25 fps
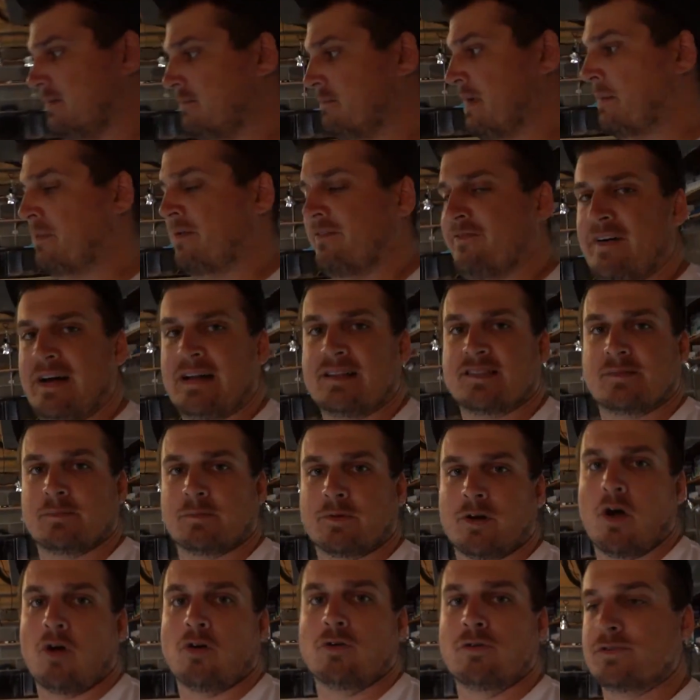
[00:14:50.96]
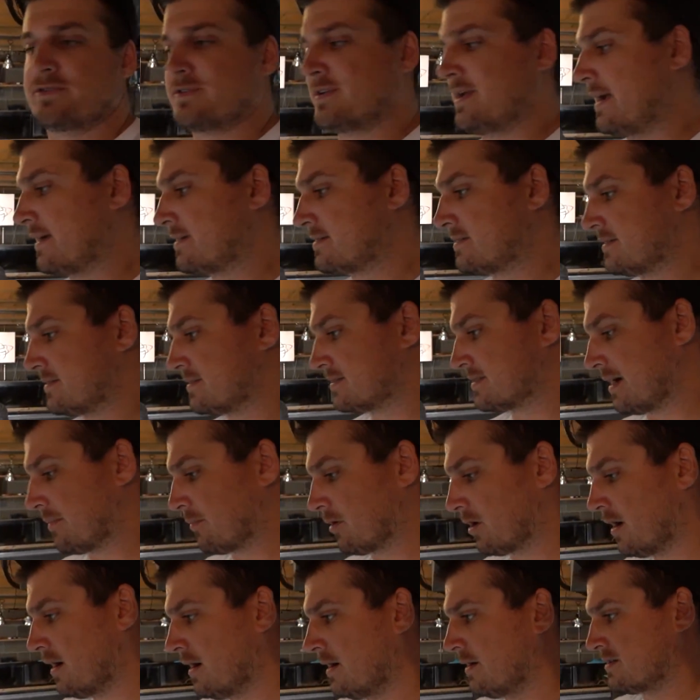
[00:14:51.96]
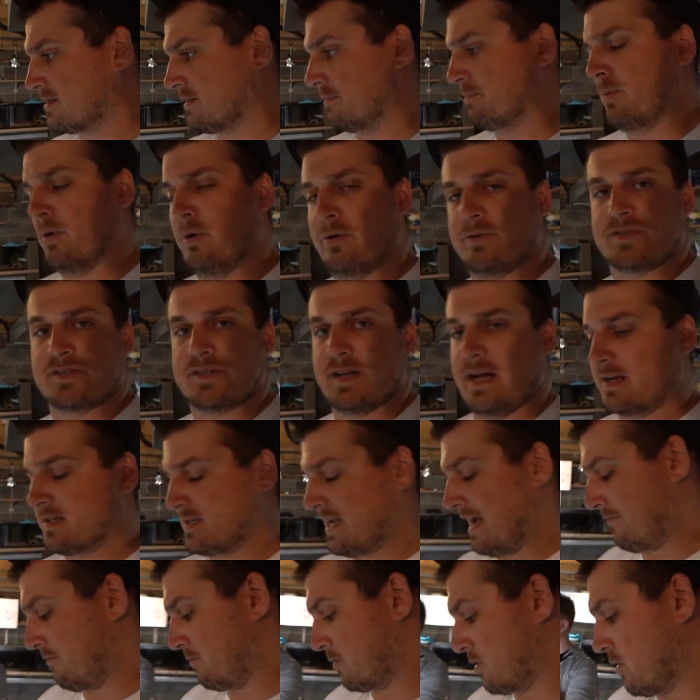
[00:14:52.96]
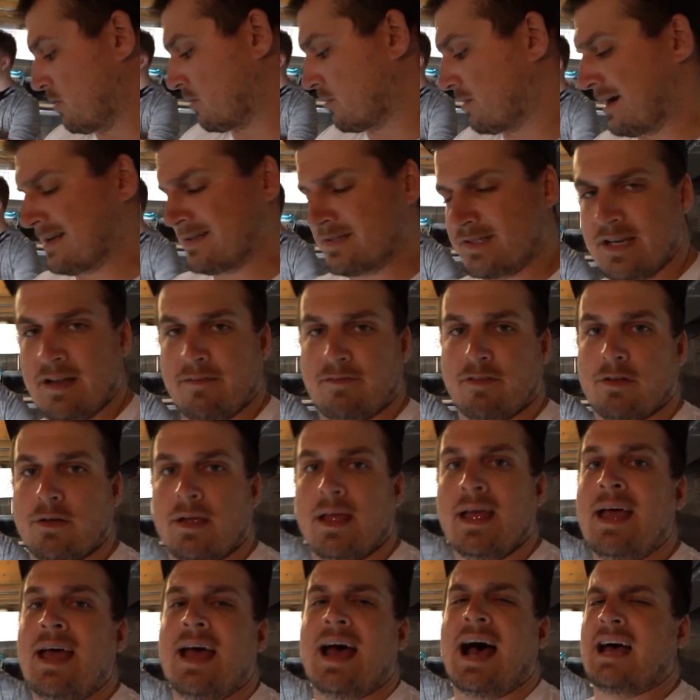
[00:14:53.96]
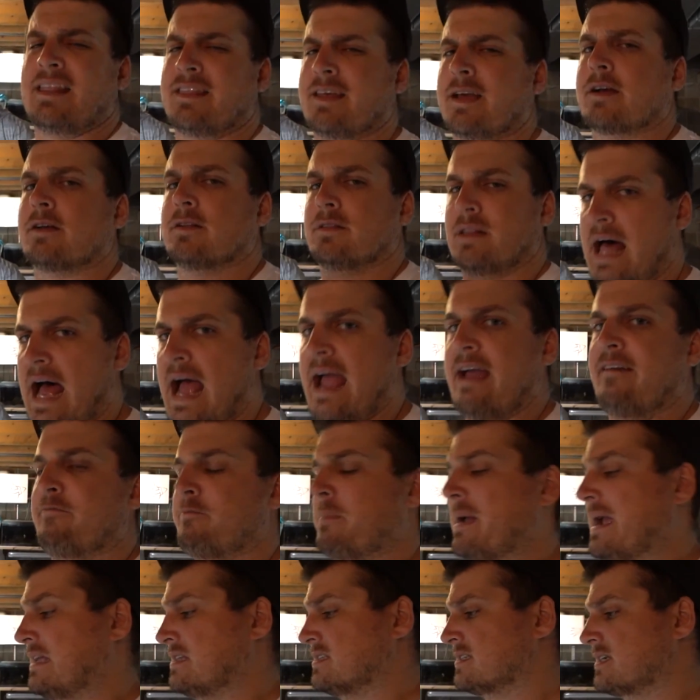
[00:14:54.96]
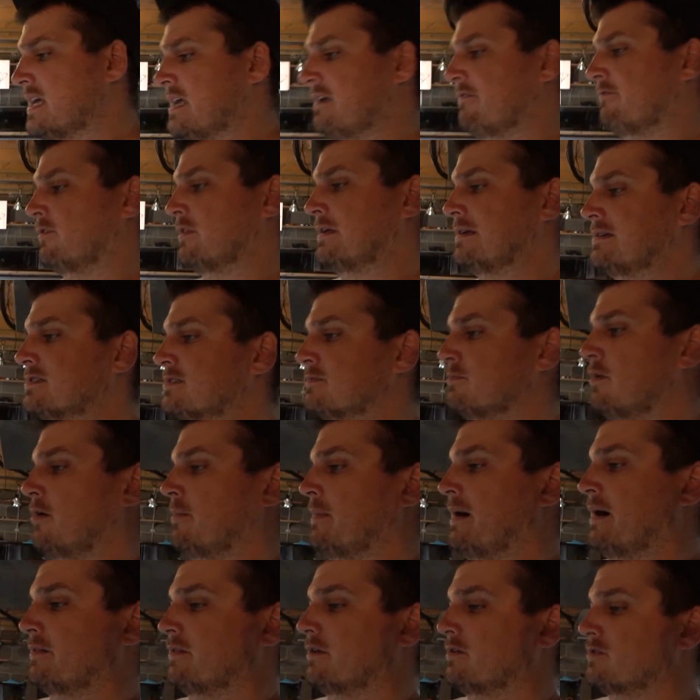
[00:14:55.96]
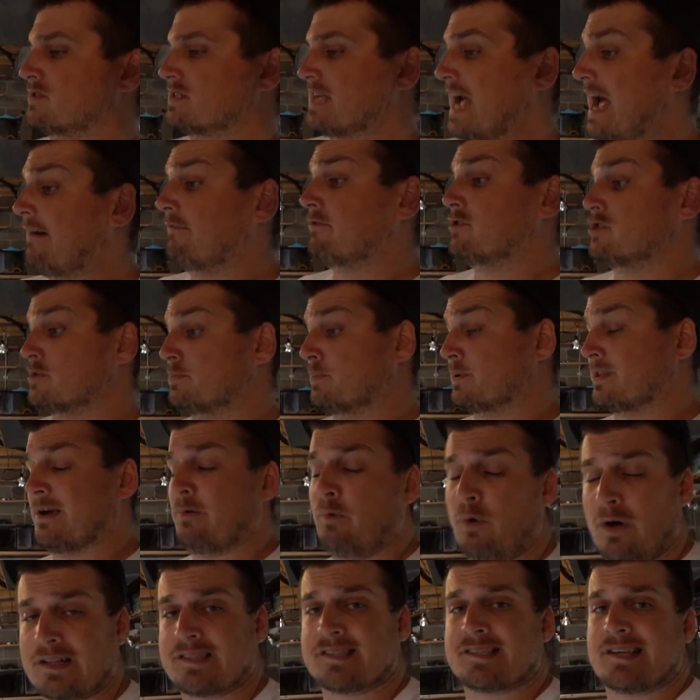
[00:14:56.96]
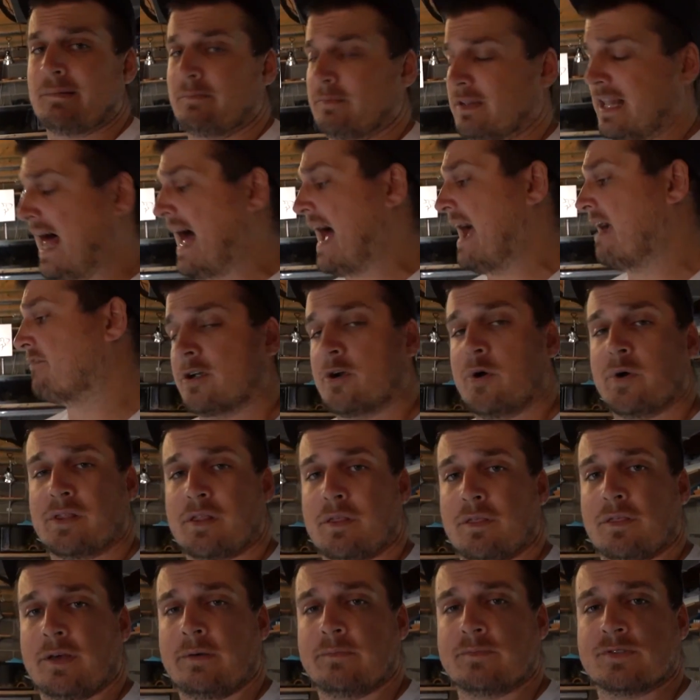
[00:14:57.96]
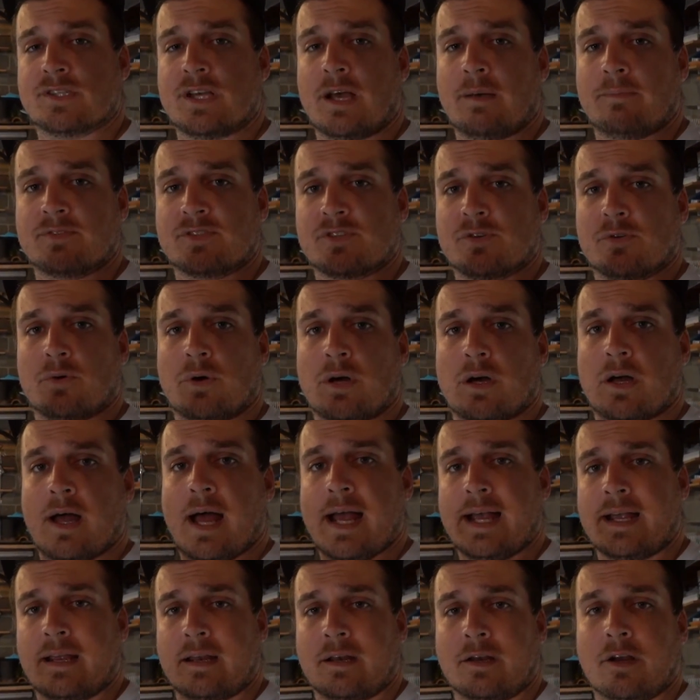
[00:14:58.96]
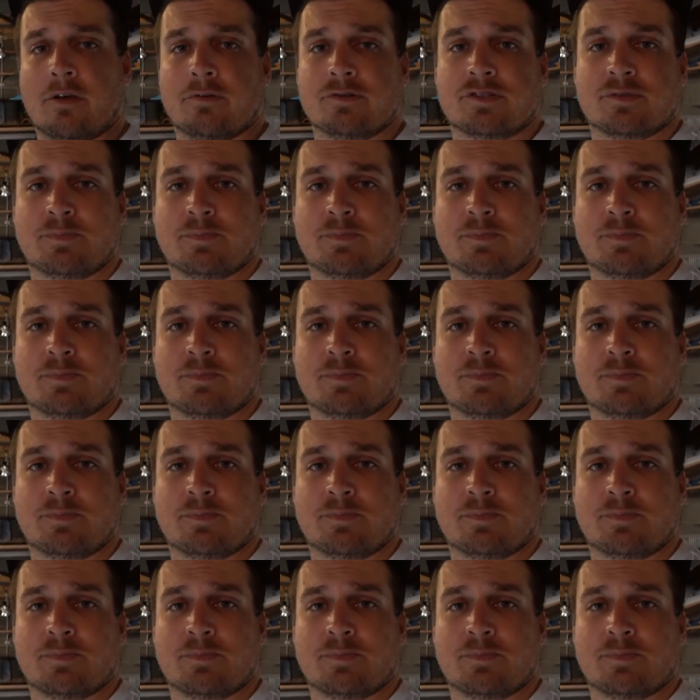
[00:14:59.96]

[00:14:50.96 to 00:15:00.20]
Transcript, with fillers: maybe find some garter snakes this summer, some bull snakes, have them go across, see if they, I think live bait's key for these smallmouth. They're savages, but they want something live. Go hit the thumbs up so uh, I can go